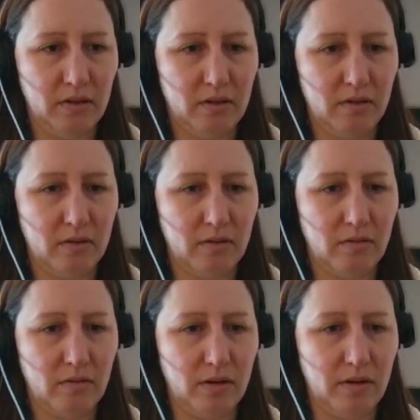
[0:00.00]
Just
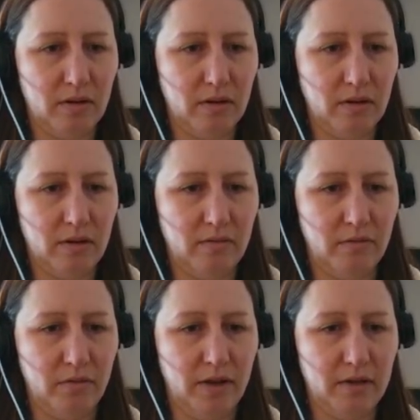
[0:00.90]
try and
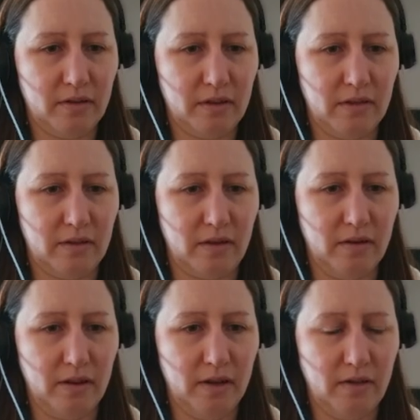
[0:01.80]
avoid this
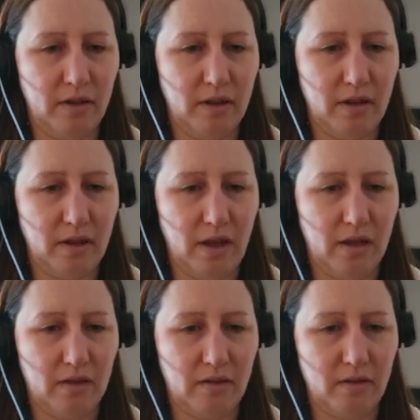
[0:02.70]
guy. Don't get
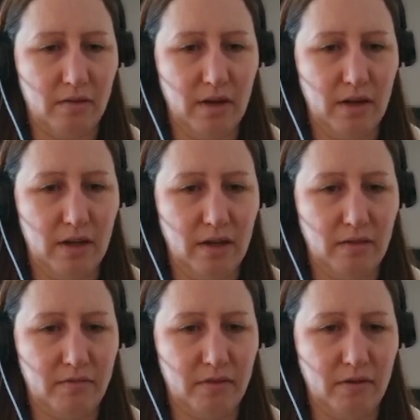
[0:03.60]
too near the
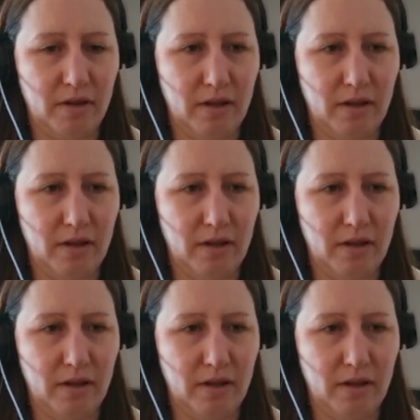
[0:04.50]
fire.